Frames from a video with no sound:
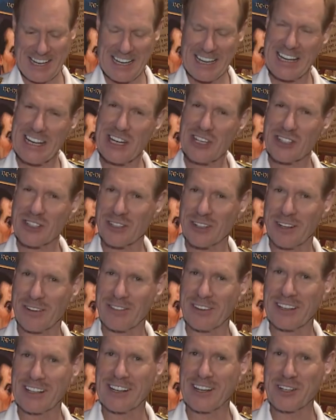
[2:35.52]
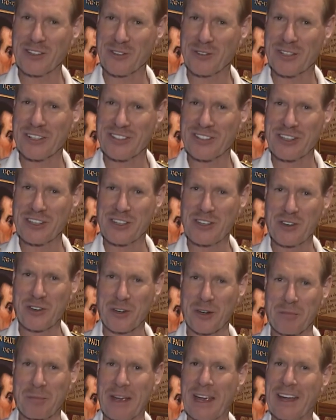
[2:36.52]
Each of the countries in
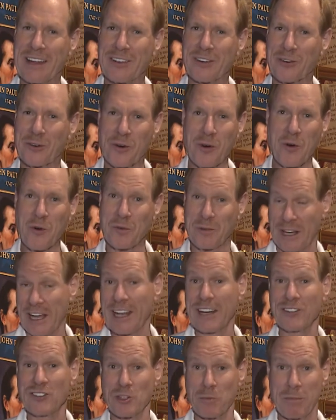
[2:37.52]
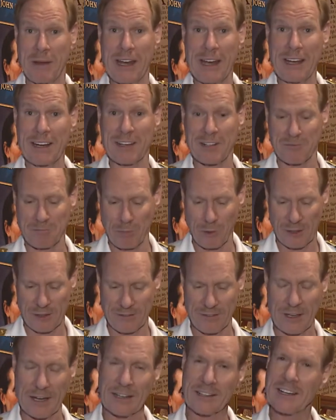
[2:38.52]
Europe had their own, and Japan in point of
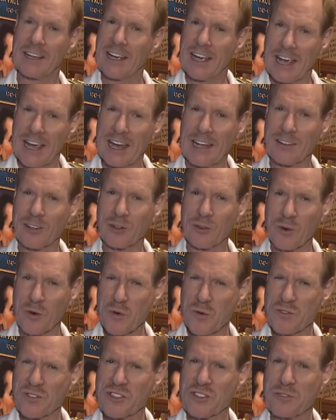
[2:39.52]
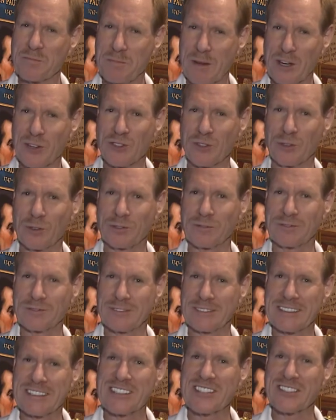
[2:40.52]
fact, had their own special
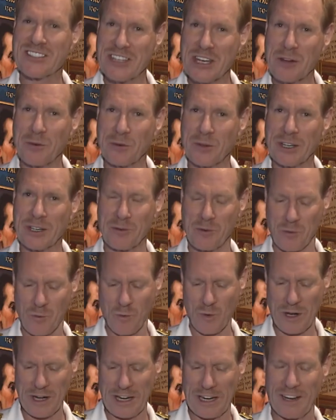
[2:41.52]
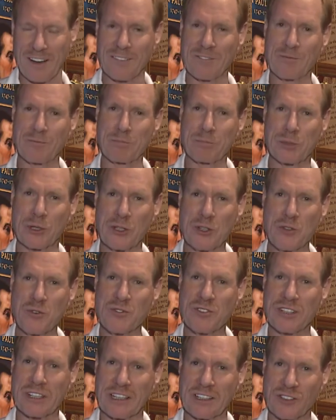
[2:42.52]
secret way of
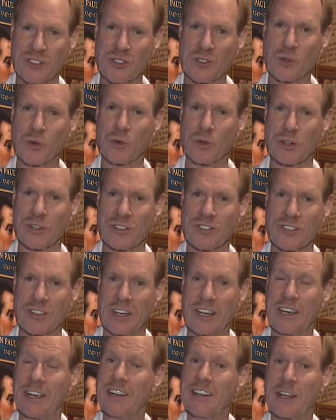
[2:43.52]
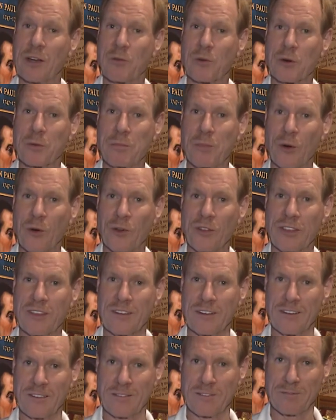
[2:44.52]
producing swords that were both
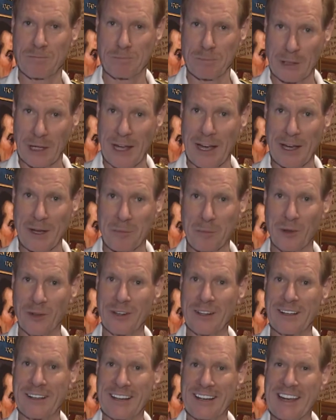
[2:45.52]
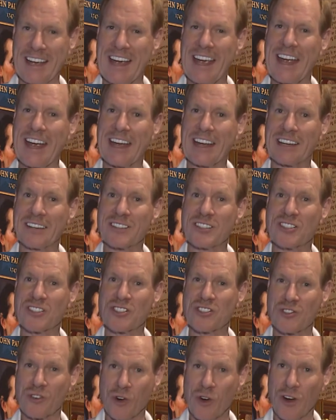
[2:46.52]
pliable and
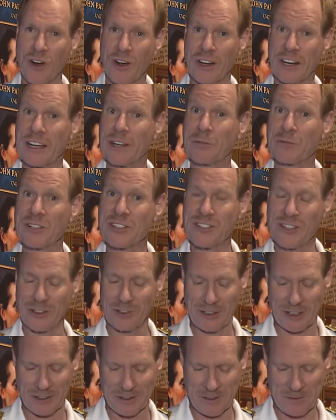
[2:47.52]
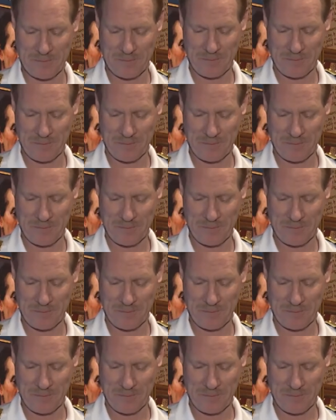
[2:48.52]
strong and resilient.